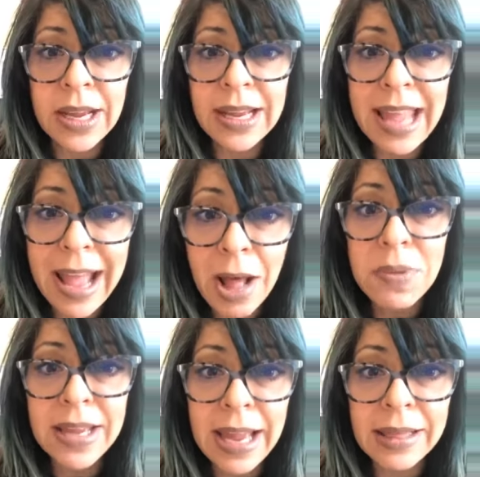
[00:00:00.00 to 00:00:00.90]
Help
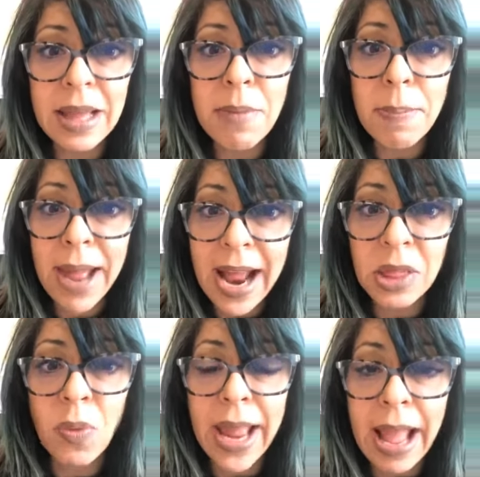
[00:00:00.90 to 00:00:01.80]
get them a
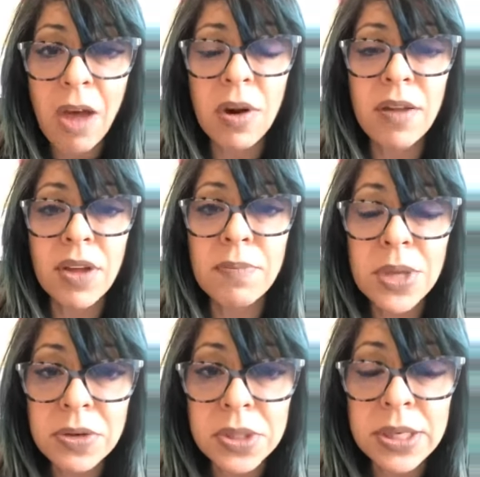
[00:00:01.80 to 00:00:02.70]
pathway out of
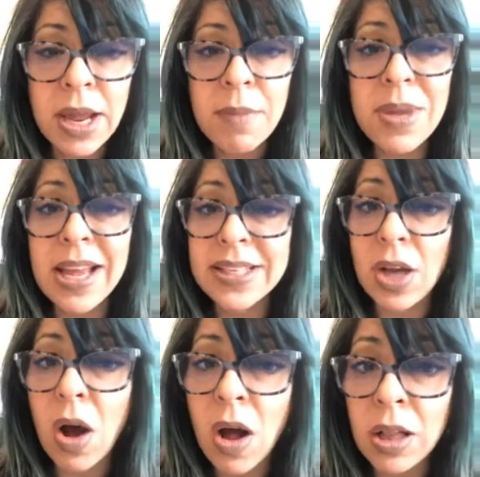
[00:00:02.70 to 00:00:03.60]
abuse, because
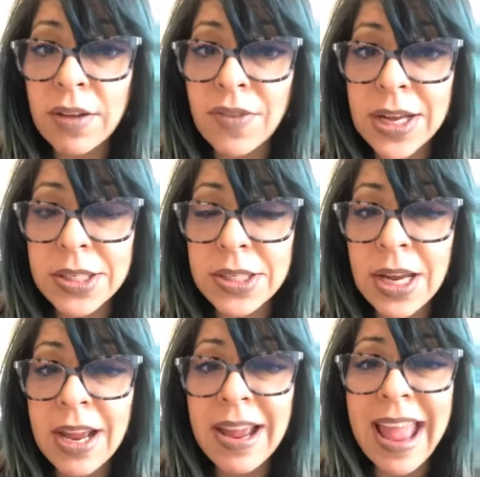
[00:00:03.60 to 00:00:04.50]
all of us
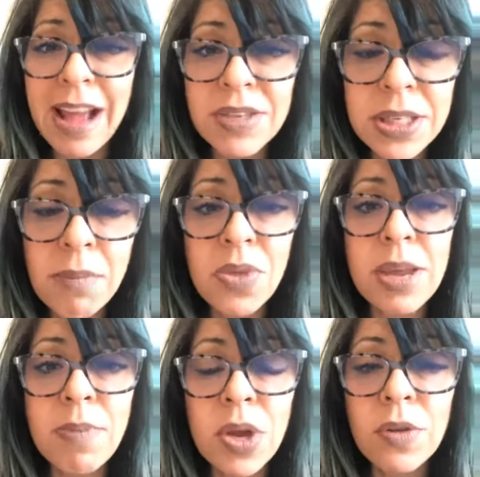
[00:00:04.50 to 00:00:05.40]
have
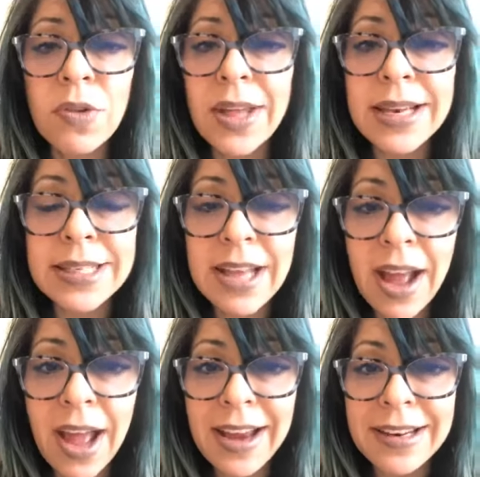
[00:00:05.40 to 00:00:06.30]
something beautiful
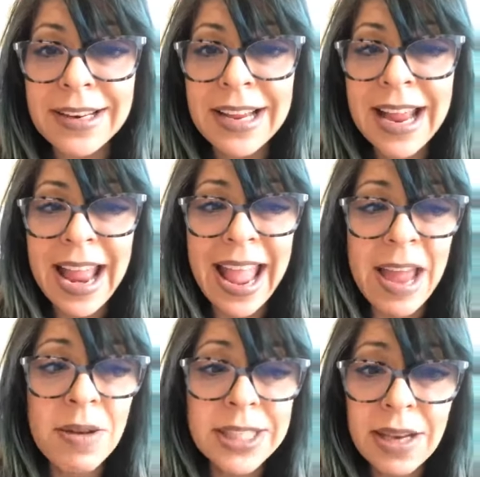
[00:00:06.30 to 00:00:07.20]
inside.
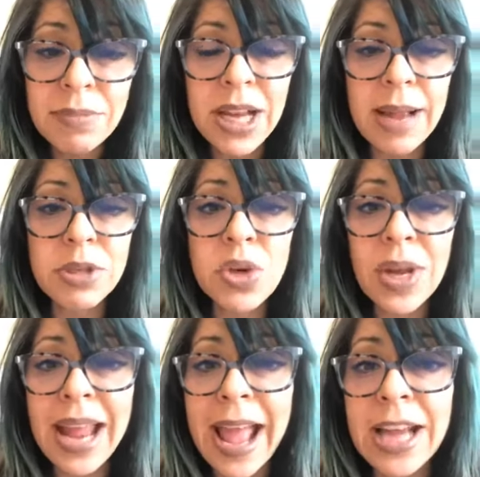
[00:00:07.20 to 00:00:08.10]
And sometimes you
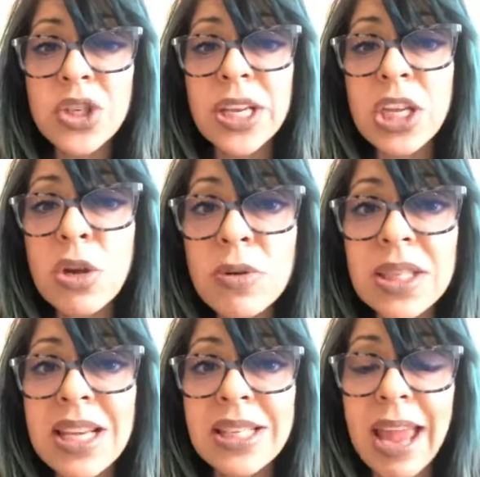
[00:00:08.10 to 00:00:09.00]
can actually use
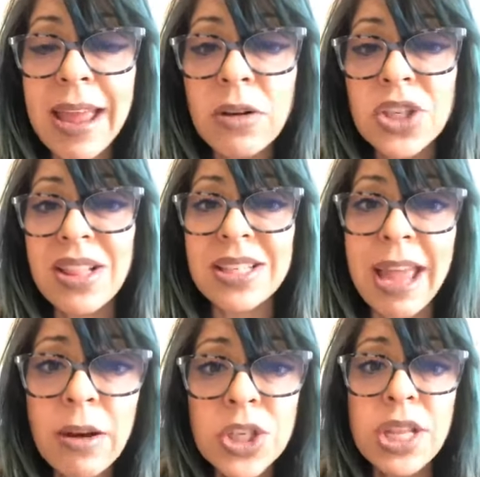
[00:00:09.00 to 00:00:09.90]
this energy
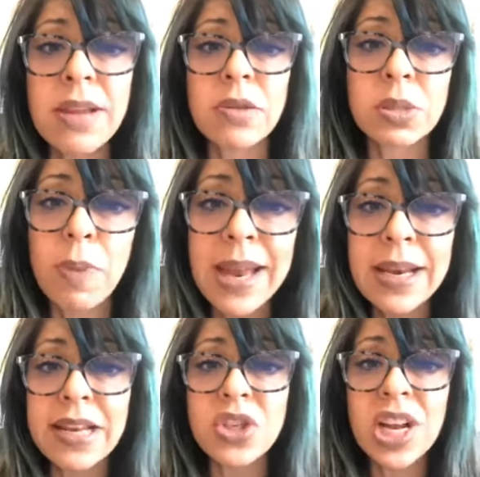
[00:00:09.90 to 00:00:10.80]
that you're
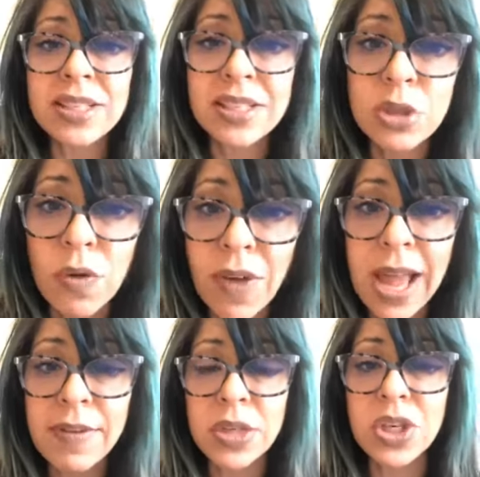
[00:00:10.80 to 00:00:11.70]
spending just
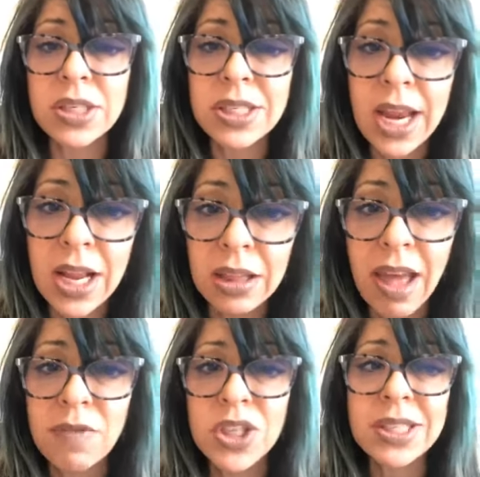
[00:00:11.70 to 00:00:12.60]
surviving, just staying
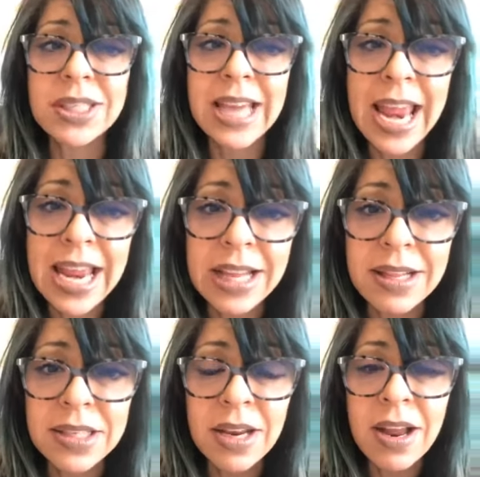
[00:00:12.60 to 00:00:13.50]
alive, just staying in
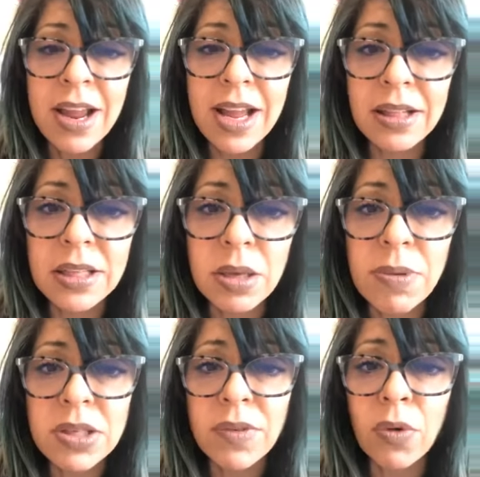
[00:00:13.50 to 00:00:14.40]
this
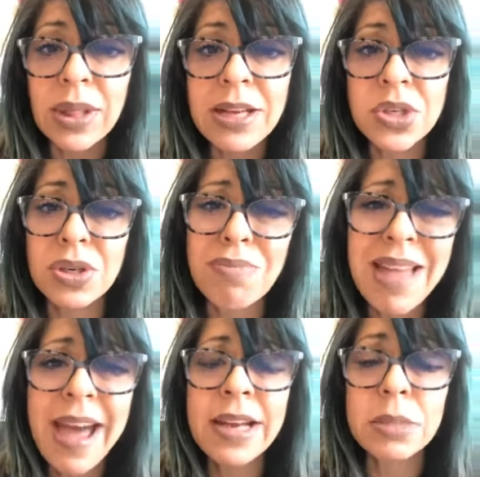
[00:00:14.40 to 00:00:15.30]
abusive relationship.
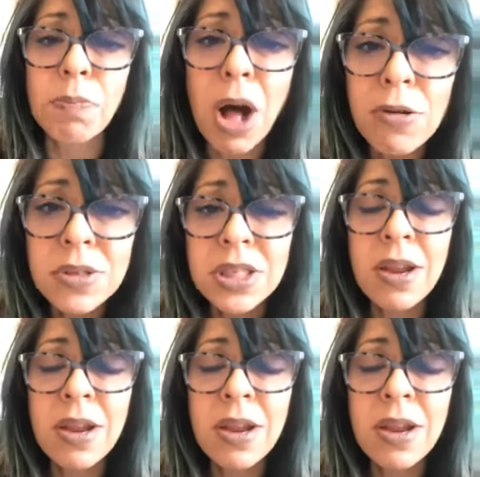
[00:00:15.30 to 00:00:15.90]
That is potent,